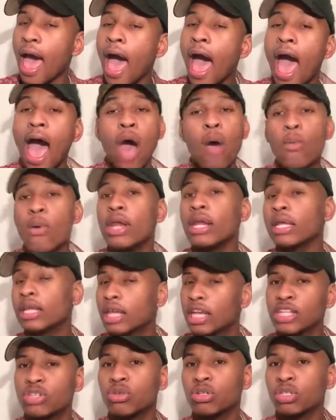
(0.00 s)
I wanted
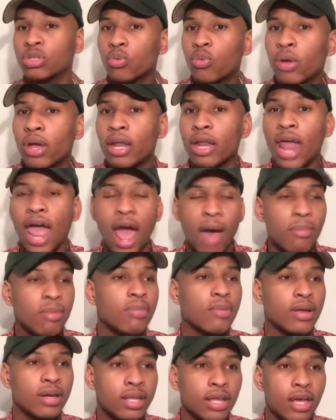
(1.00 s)
Kendrick to win
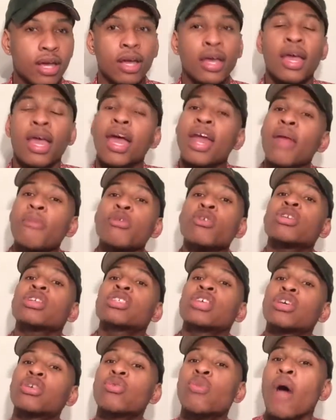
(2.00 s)
album of the year, and I'm gonna
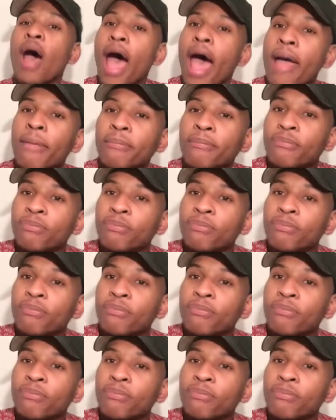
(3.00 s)
tell you why.